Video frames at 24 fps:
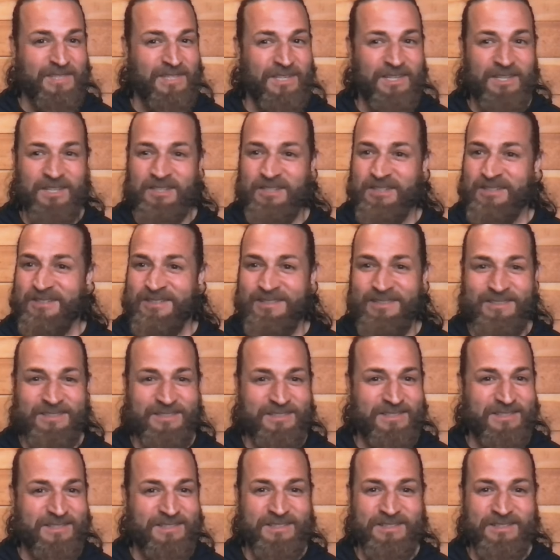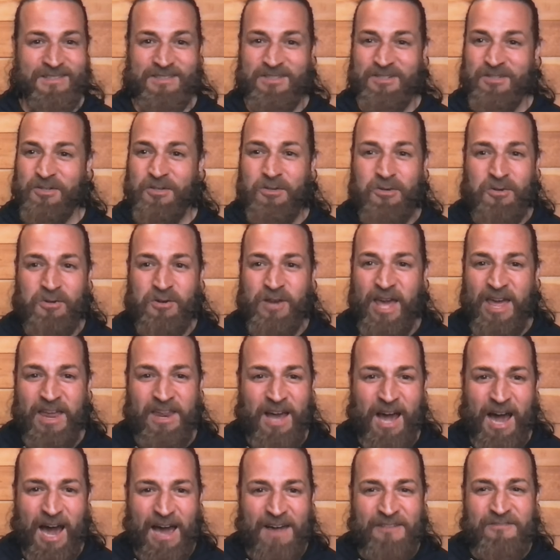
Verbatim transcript: Jesus Christ, that Dude, unbelievable.